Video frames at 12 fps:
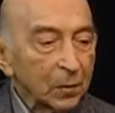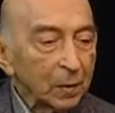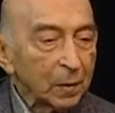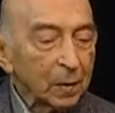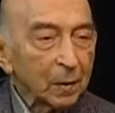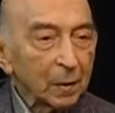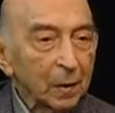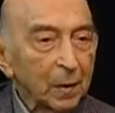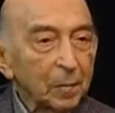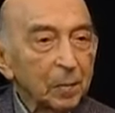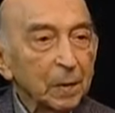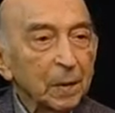you
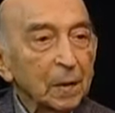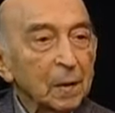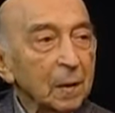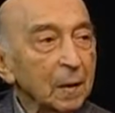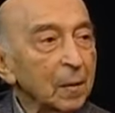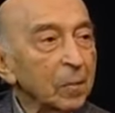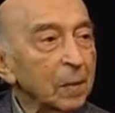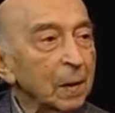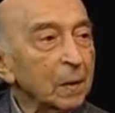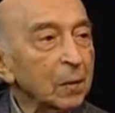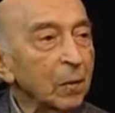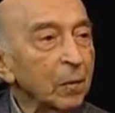describe does not
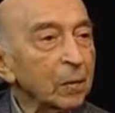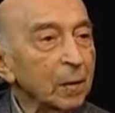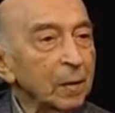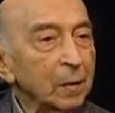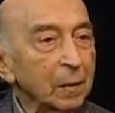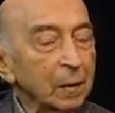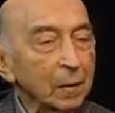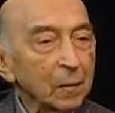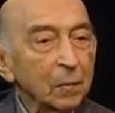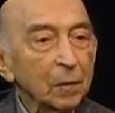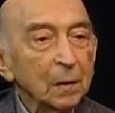apply to all countries.